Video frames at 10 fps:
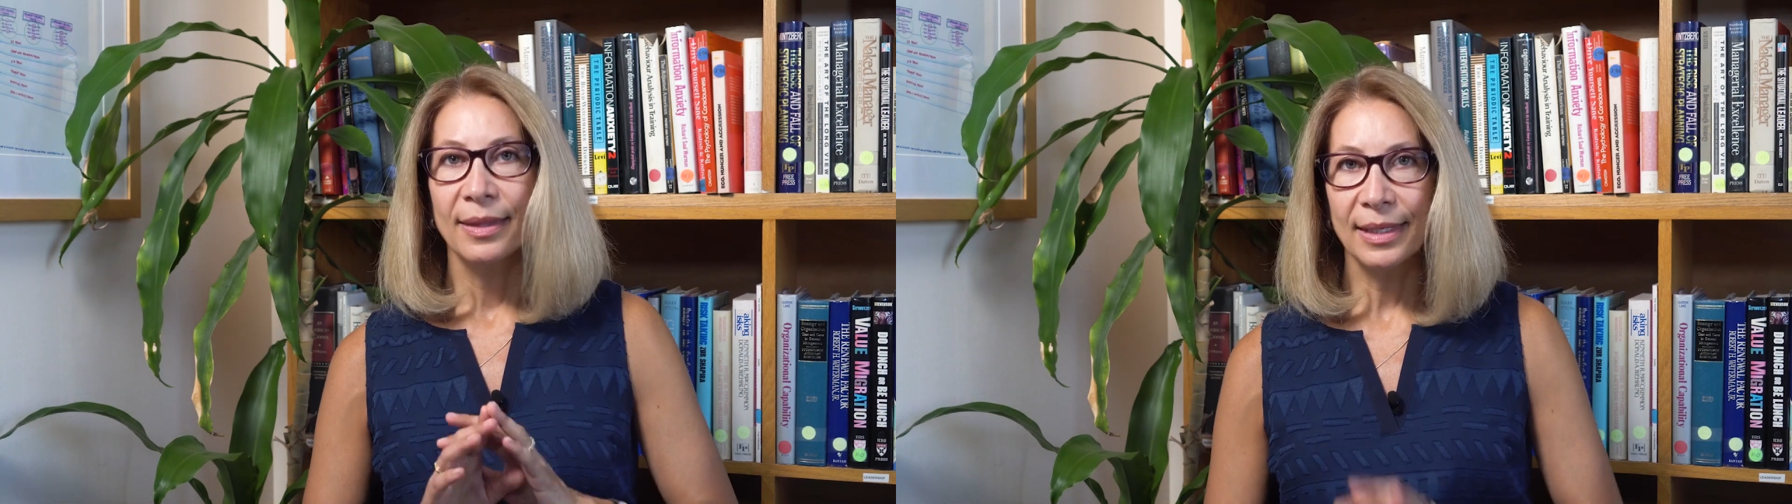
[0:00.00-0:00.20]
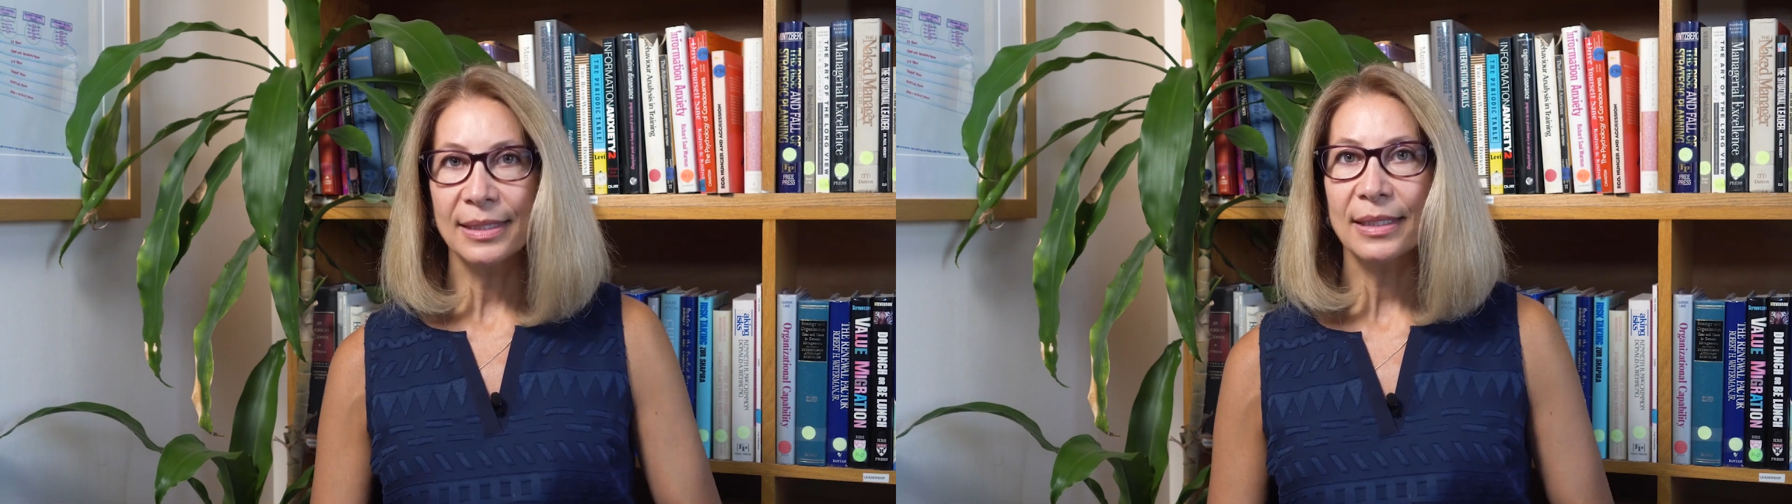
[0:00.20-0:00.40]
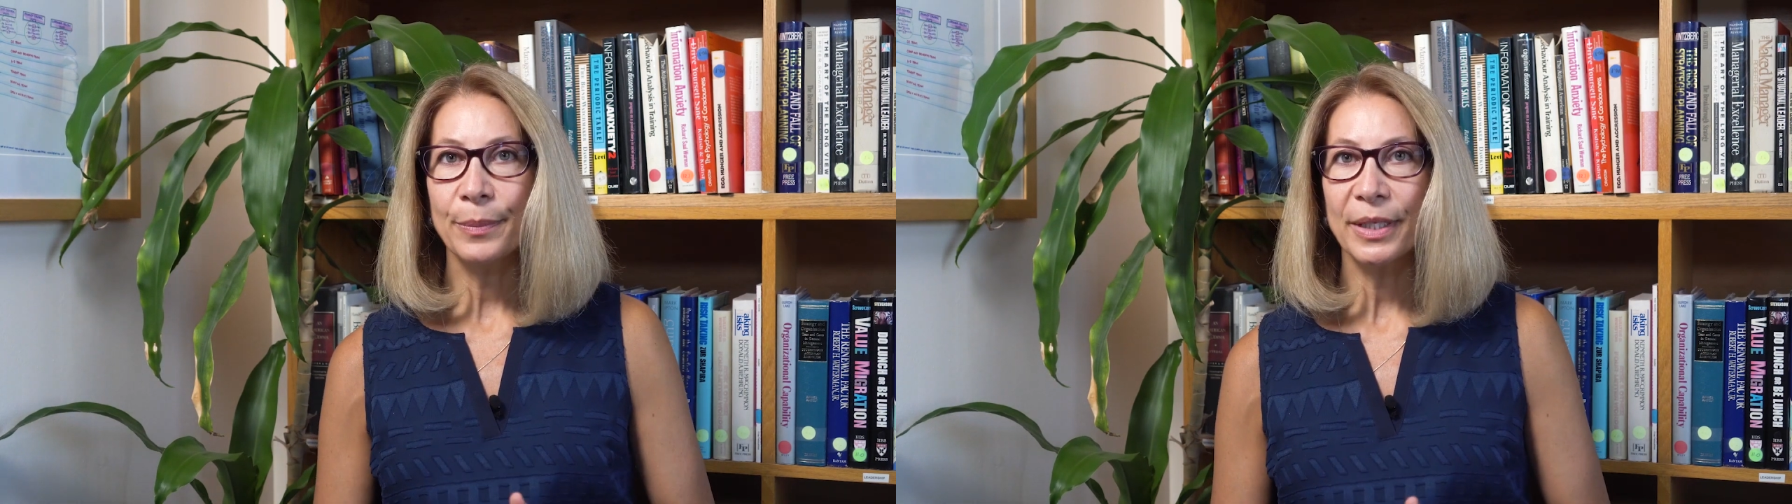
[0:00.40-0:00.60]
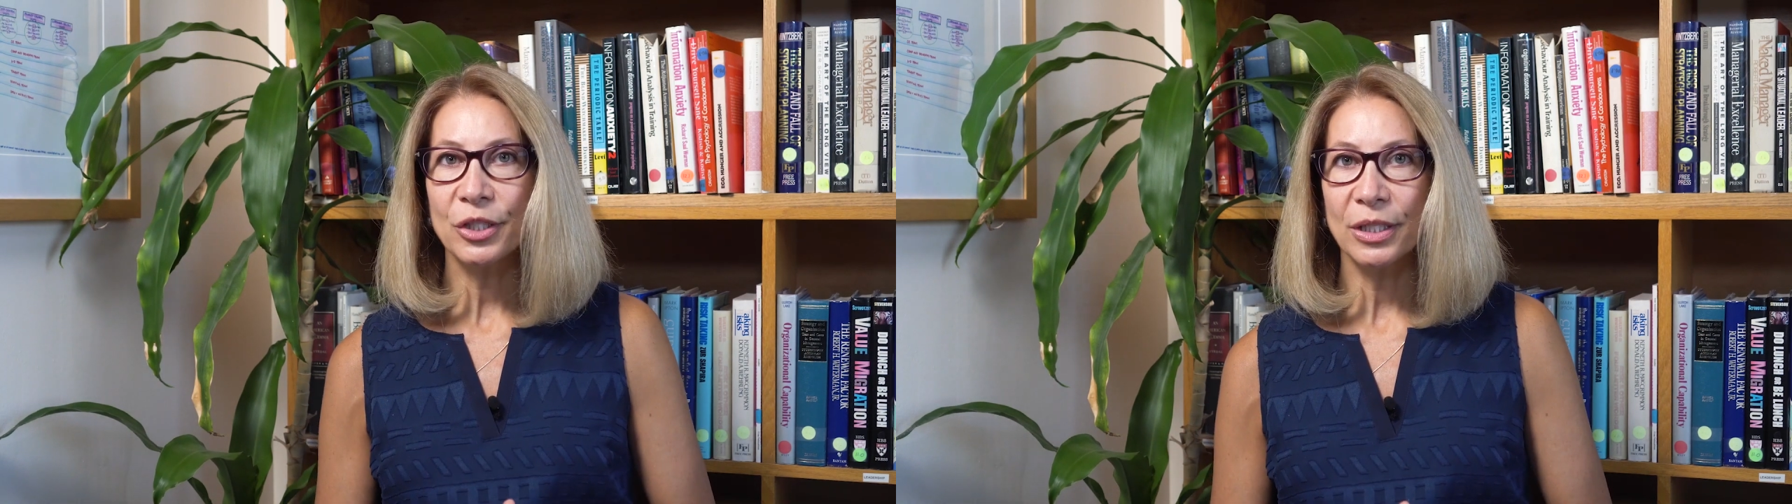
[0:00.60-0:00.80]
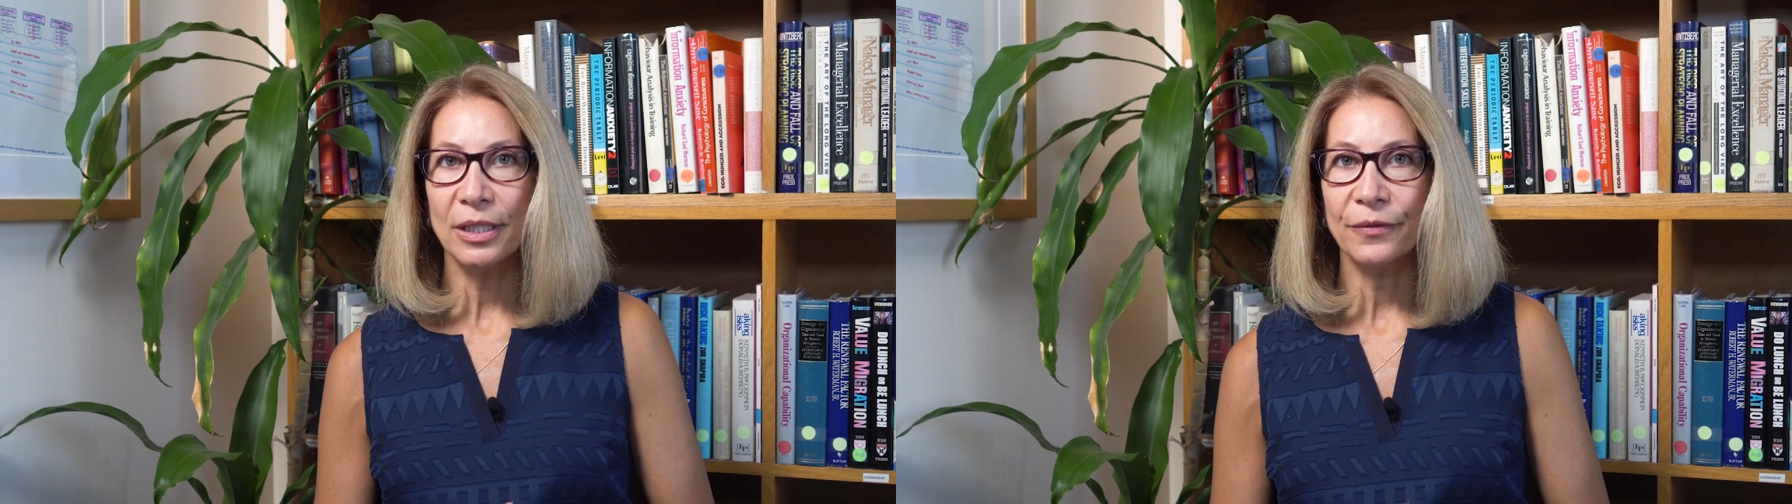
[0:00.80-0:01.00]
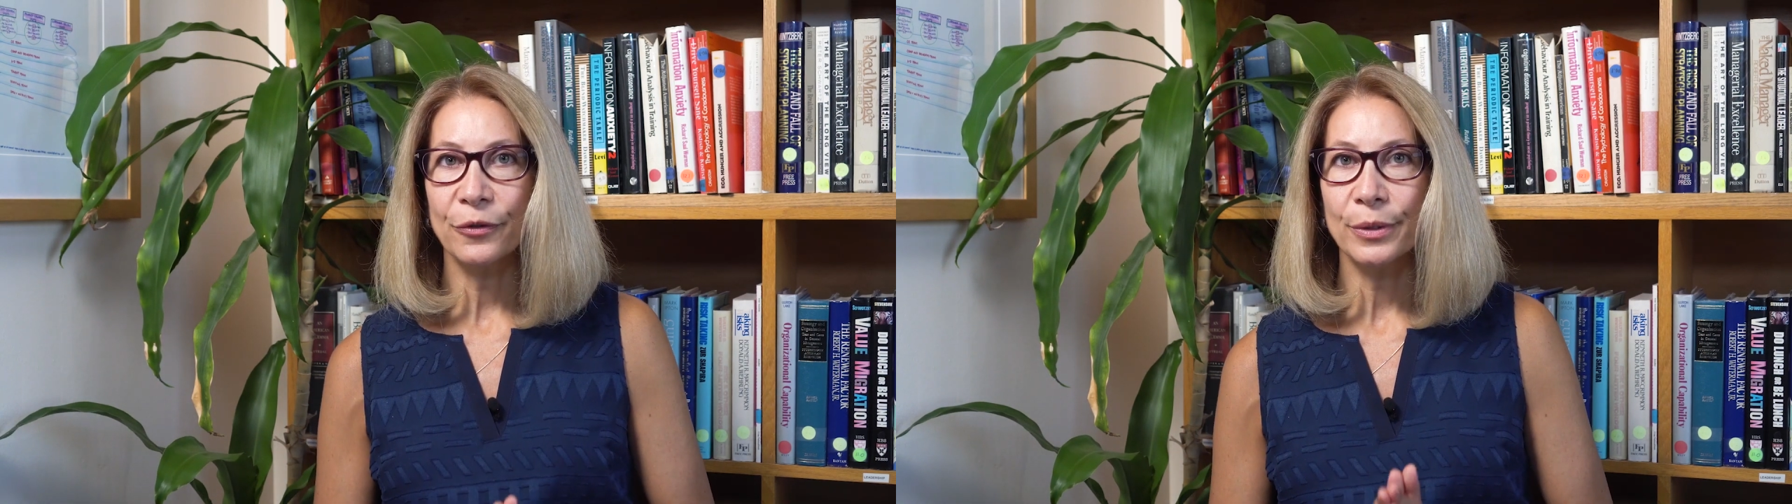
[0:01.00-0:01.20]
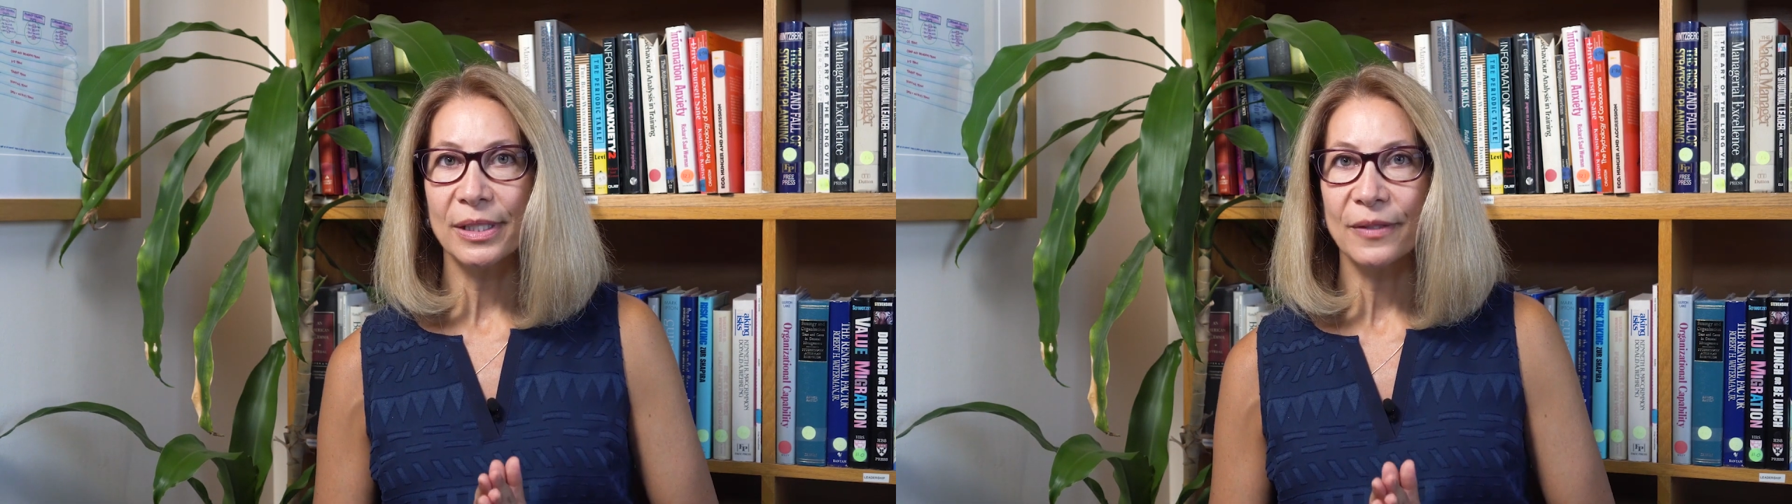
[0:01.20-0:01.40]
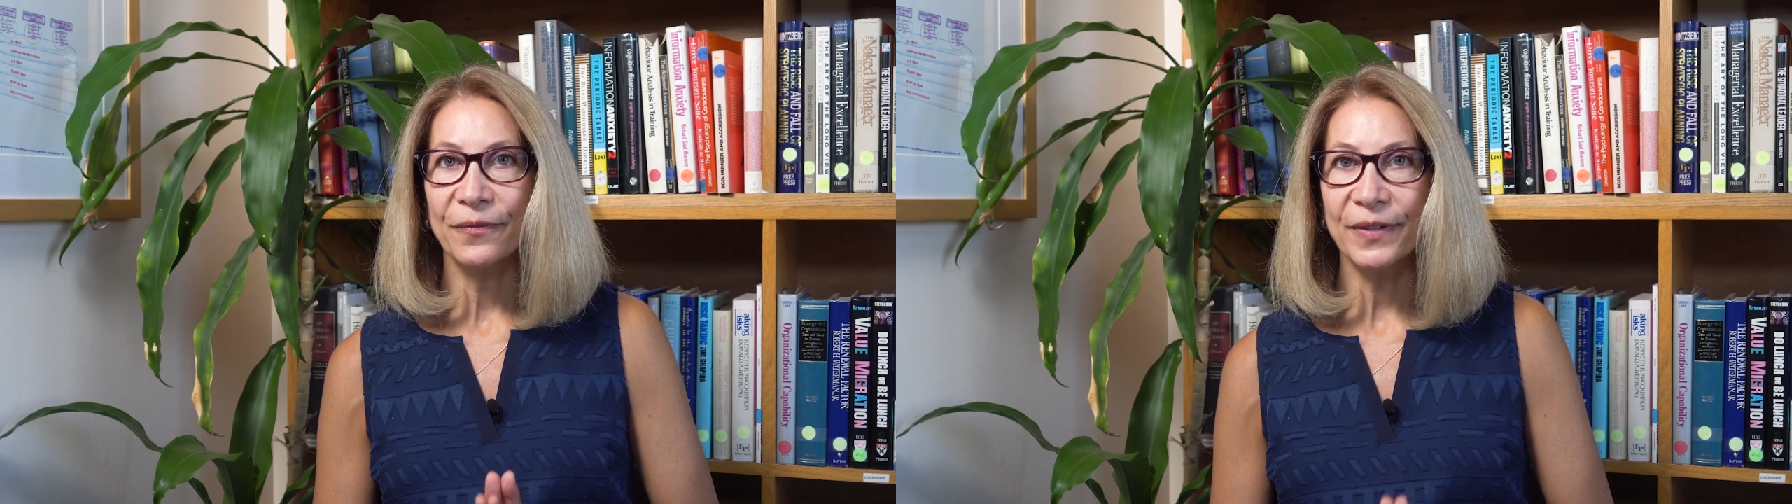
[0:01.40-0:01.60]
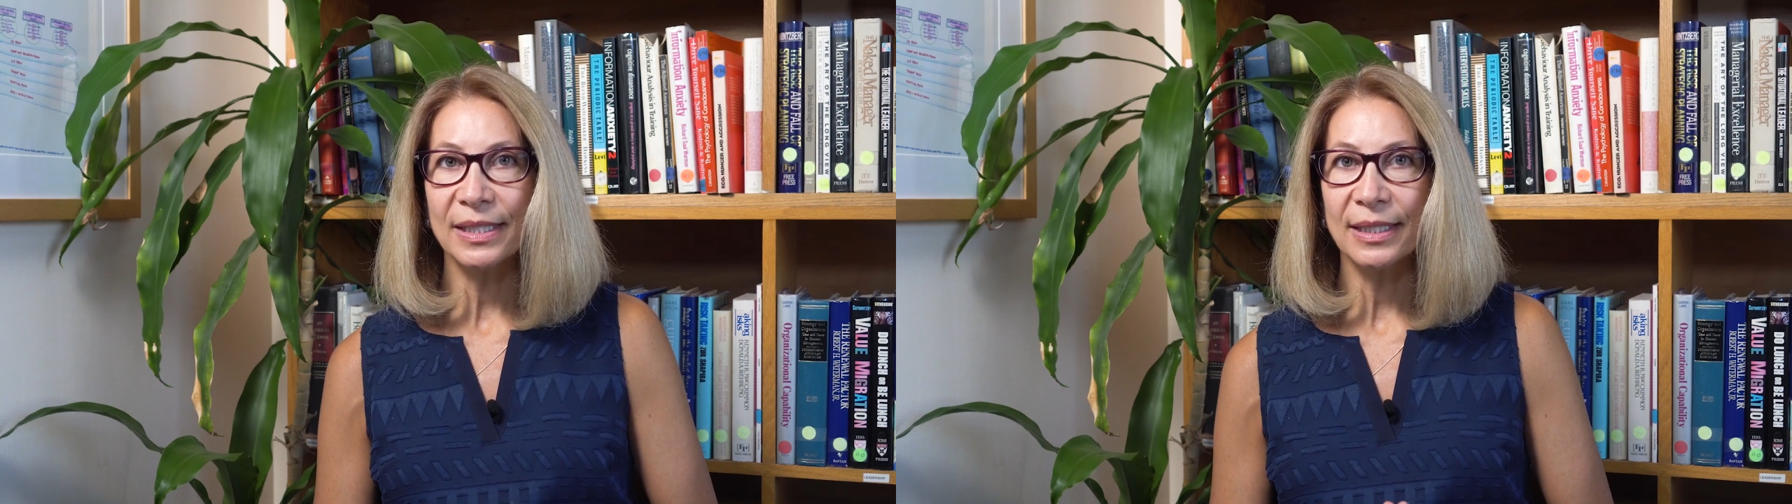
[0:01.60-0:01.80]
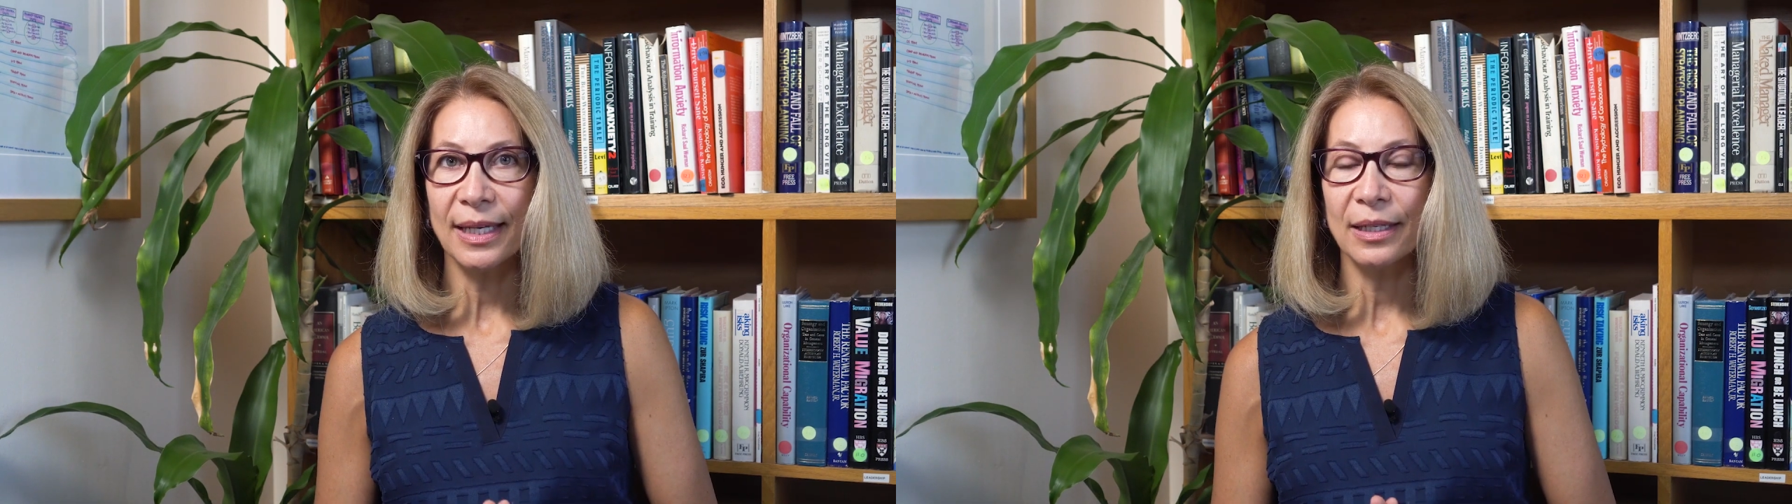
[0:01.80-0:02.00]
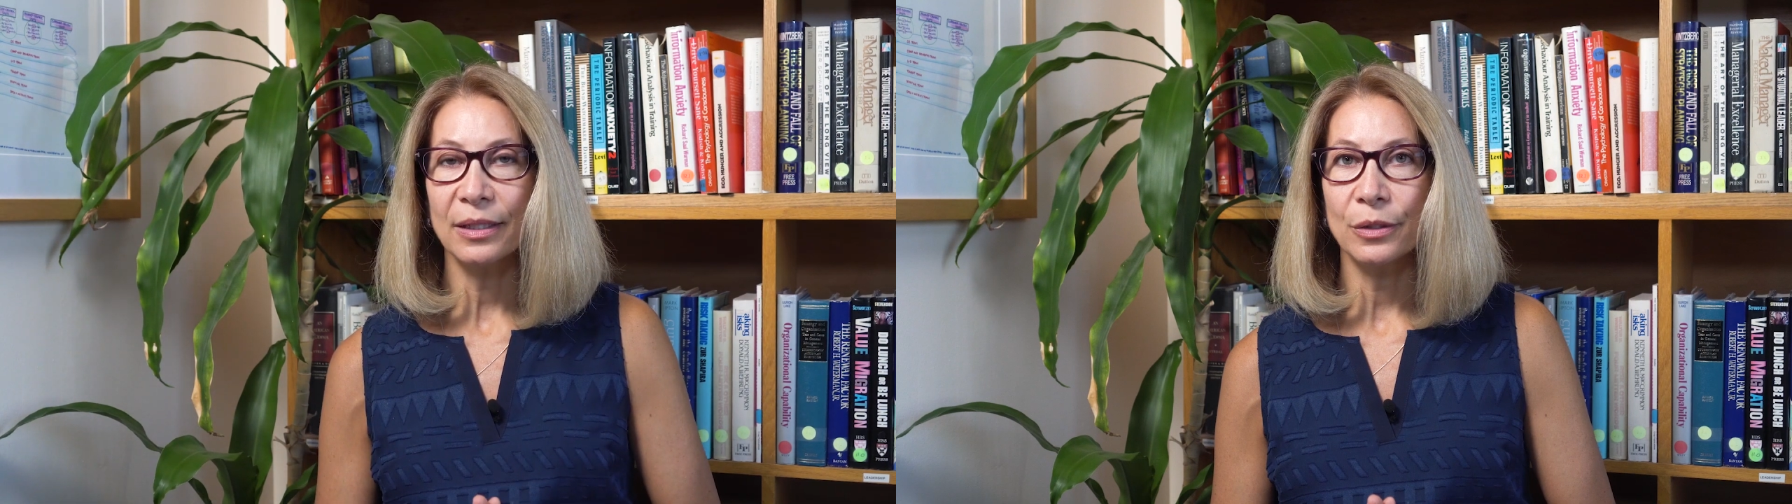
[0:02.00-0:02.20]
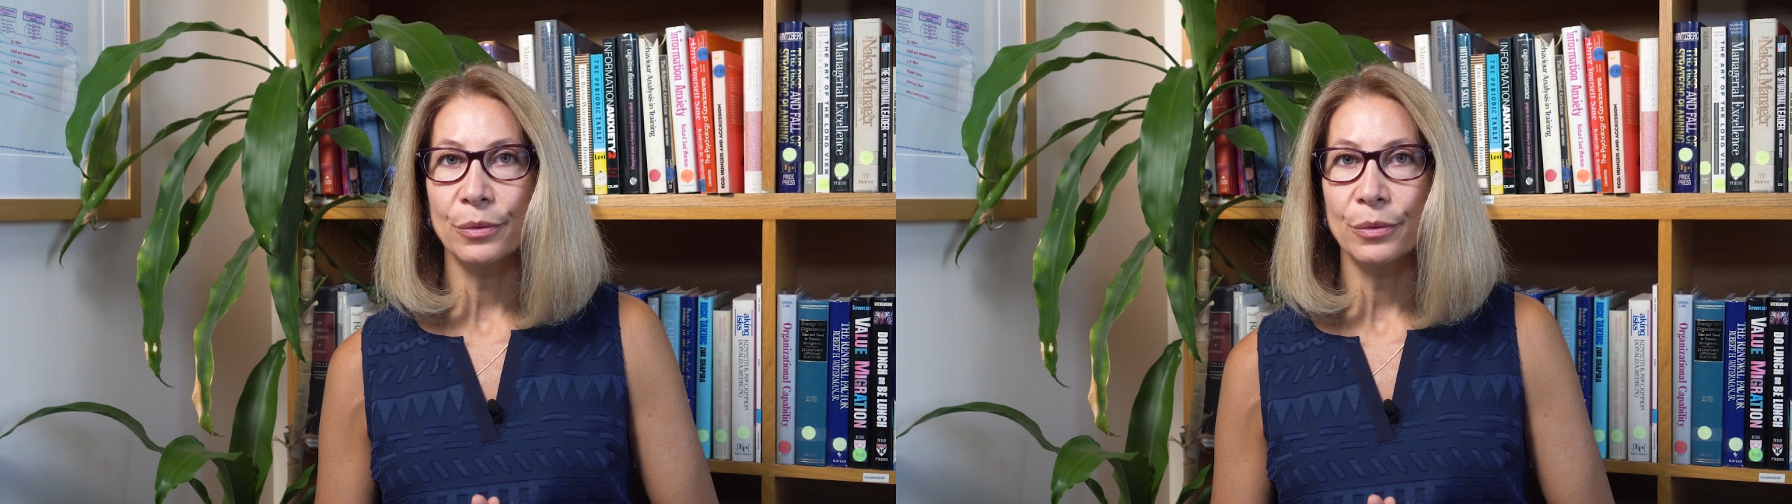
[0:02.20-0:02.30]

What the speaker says: This can be achieved through a sophisticated